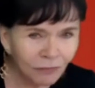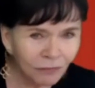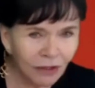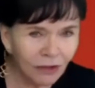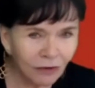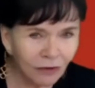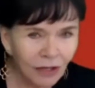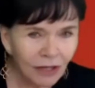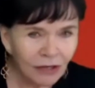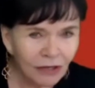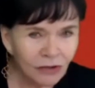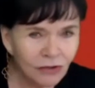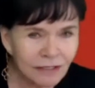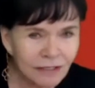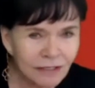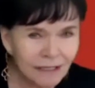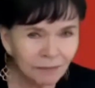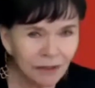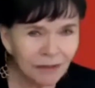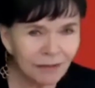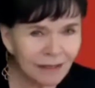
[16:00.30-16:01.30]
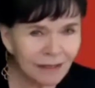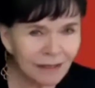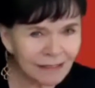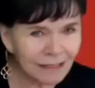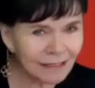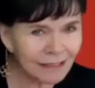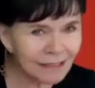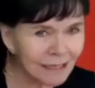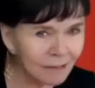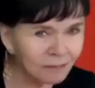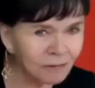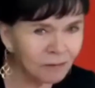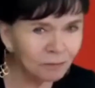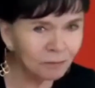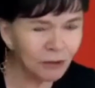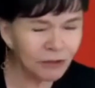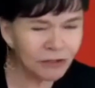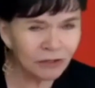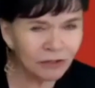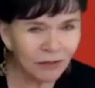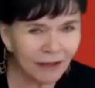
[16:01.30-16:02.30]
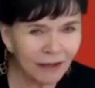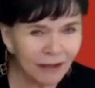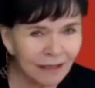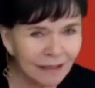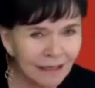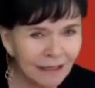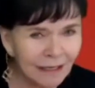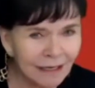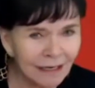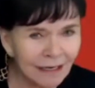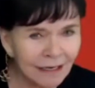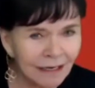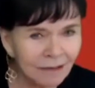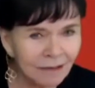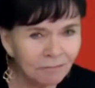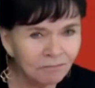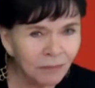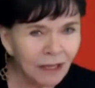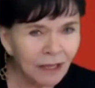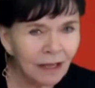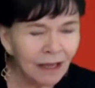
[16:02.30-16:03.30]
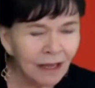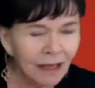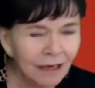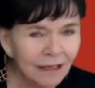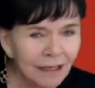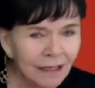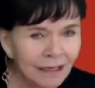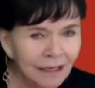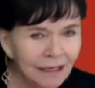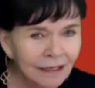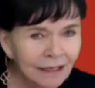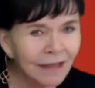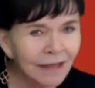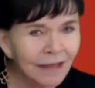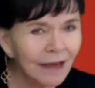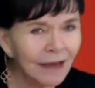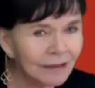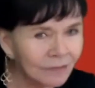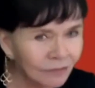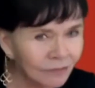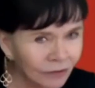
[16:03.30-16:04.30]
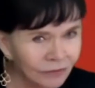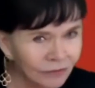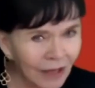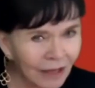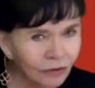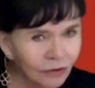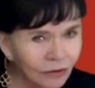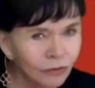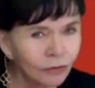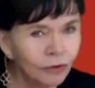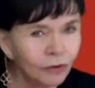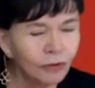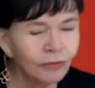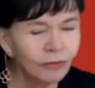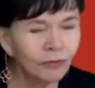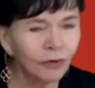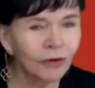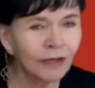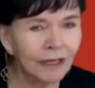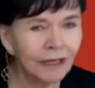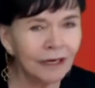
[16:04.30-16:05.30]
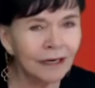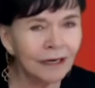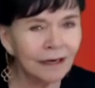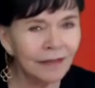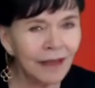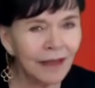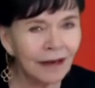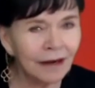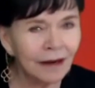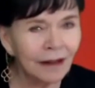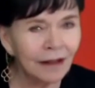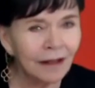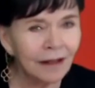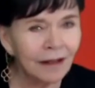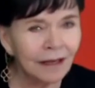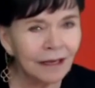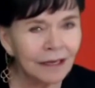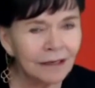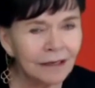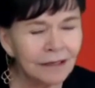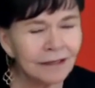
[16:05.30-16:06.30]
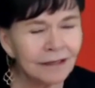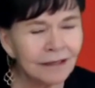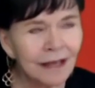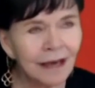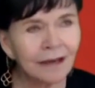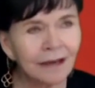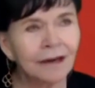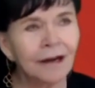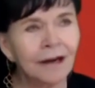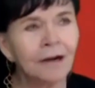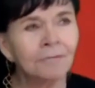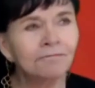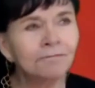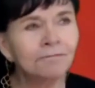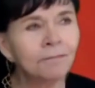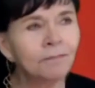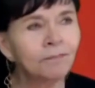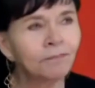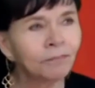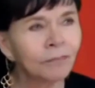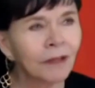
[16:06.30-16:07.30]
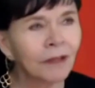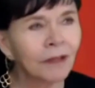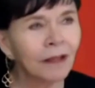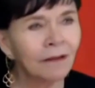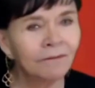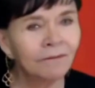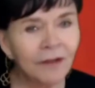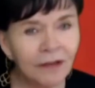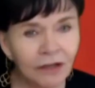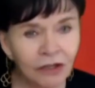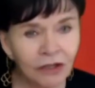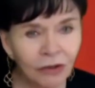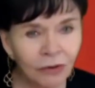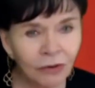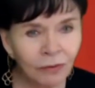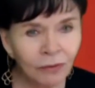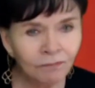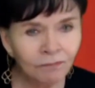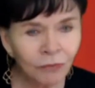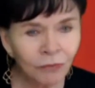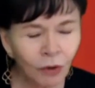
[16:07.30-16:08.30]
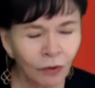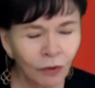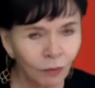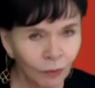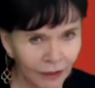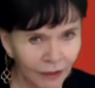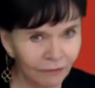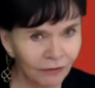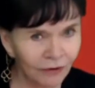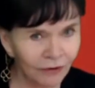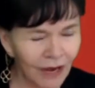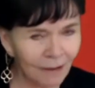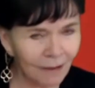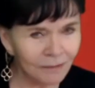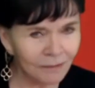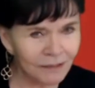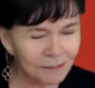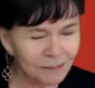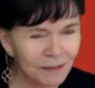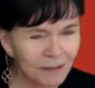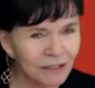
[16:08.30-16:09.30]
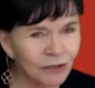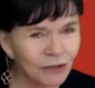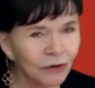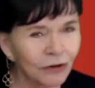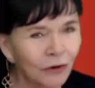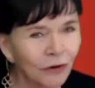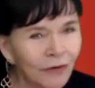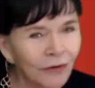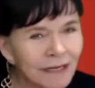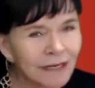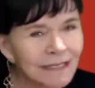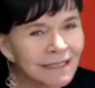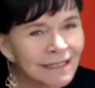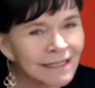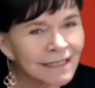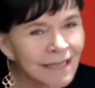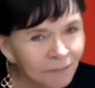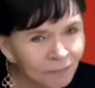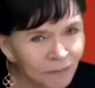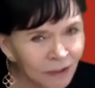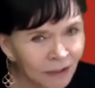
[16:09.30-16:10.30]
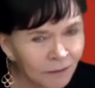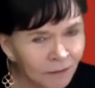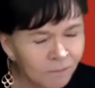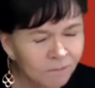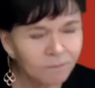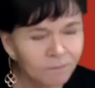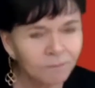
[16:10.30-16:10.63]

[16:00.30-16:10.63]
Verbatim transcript: you know, do something that's acceptable so they could get in and and get into that that groove or get into that into that um, venue or whatever it happens to be so they're accepted.